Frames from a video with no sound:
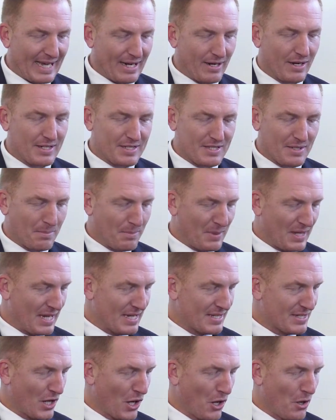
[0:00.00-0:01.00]
Gerhard de Beer
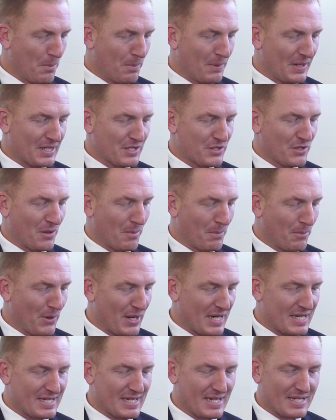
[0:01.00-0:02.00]
is hoping to
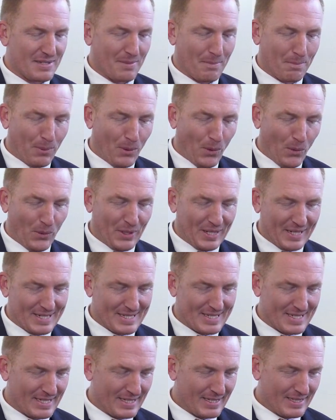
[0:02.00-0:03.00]
impress his
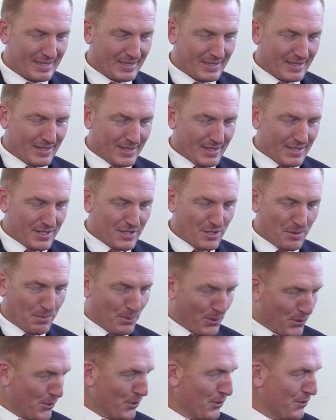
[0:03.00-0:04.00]
employers to
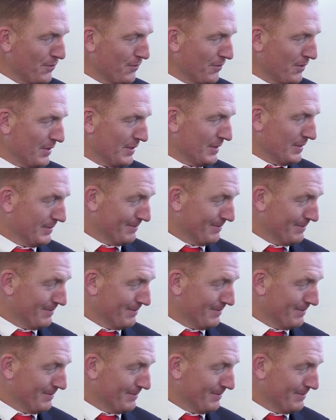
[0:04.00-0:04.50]
prove